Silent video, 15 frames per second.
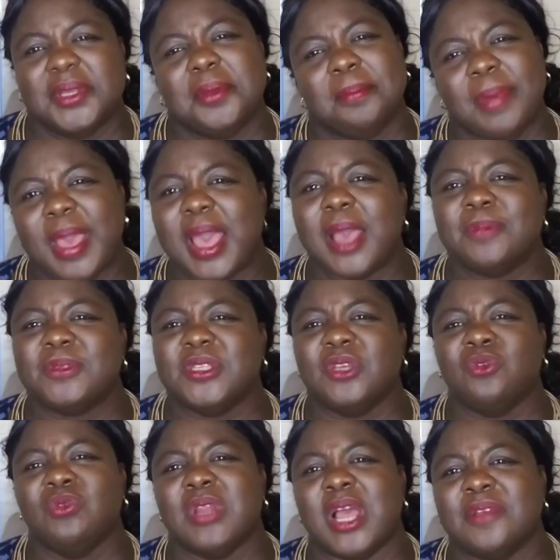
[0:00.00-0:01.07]
perhaps he
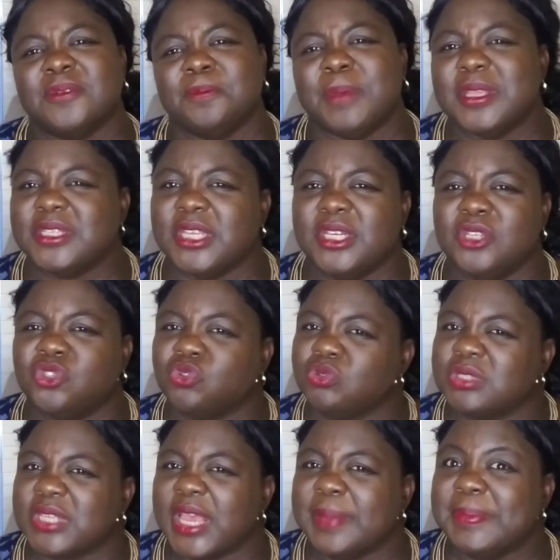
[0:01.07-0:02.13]
could have spent a little
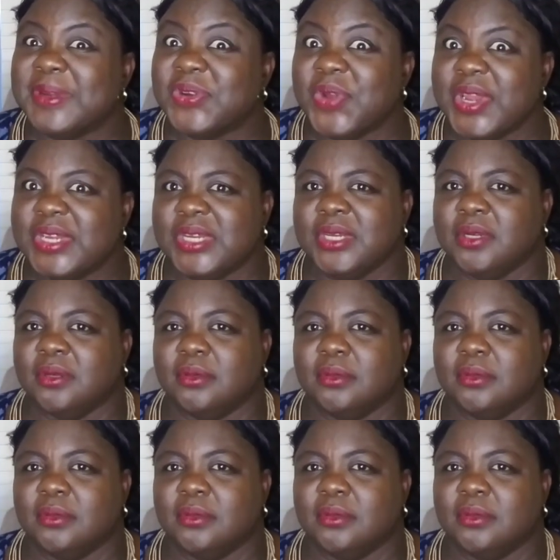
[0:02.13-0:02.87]
time grading